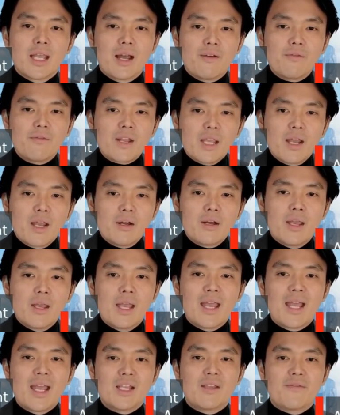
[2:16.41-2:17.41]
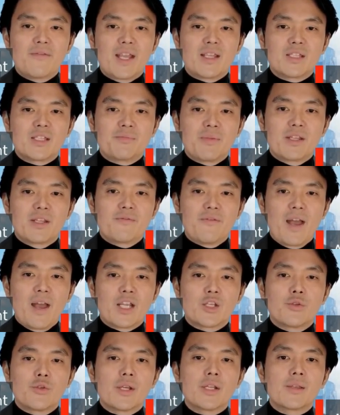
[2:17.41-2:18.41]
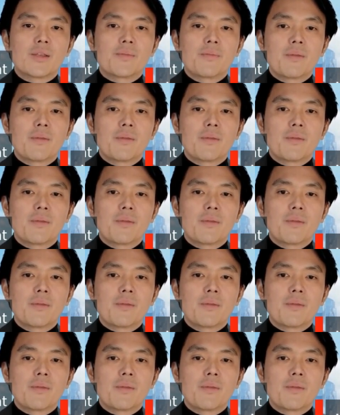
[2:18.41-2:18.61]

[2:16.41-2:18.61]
healthcare, and advanced manufacturing.